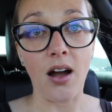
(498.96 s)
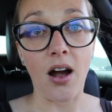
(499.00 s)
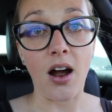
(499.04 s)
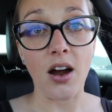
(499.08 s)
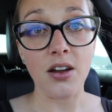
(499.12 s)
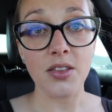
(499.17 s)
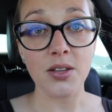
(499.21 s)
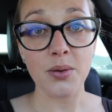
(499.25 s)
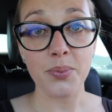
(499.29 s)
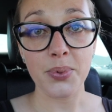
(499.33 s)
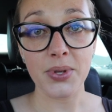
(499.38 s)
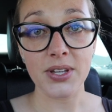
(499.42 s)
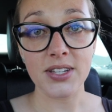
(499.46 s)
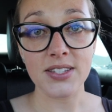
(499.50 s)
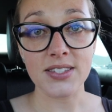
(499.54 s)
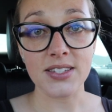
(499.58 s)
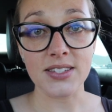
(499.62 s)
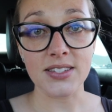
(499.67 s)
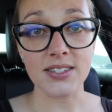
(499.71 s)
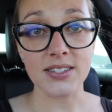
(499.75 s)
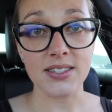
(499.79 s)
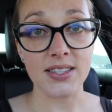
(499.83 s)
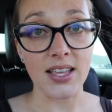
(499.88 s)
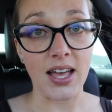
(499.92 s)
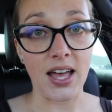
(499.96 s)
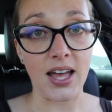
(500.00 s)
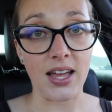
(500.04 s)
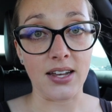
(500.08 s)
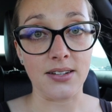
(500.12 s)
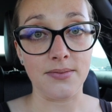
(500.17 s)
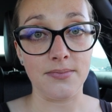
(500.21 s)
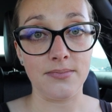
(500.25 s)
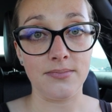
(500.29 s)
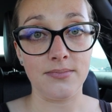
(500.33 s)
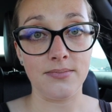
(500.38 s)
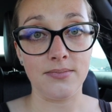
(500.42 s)
Are there places
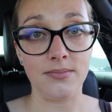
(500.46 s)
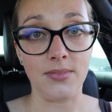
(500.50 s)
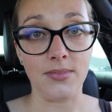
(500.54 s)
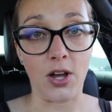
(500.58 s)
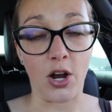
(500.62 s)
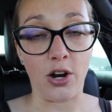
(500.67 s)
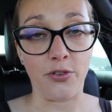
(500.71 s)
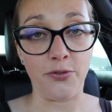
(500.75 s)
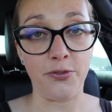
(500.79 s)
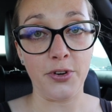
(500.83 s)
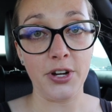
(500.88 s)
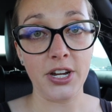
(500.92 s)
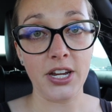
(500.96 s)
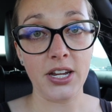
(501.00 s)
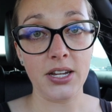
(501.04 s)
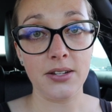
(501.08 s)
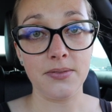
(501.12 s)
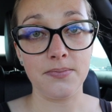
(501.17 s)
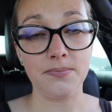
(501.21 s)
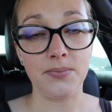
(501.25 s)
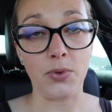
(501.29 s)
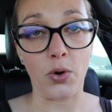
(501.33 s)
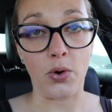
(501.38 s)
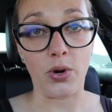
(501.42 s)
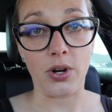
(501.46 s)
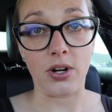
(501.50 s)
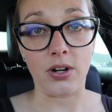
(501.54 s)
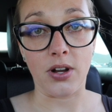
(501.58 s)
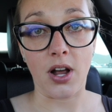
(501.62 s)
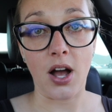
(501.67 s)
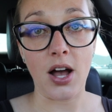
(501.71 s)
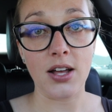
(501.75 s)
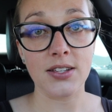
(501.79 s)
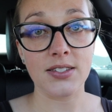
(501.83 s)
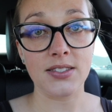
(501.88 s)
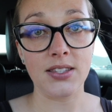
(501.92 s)
that are free or
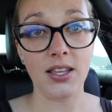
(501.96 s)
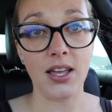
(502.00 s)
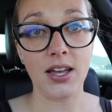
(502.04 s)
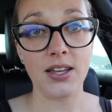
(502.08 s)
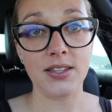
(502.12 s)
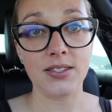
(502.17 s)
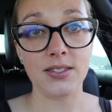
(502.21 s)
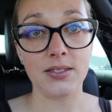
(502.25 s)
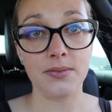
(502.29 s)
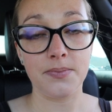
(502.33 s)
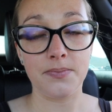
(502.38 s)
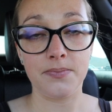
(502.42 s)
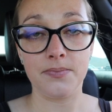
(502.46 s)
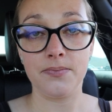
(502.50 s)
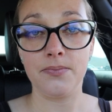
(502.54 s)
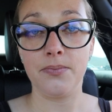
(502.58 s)
cost less?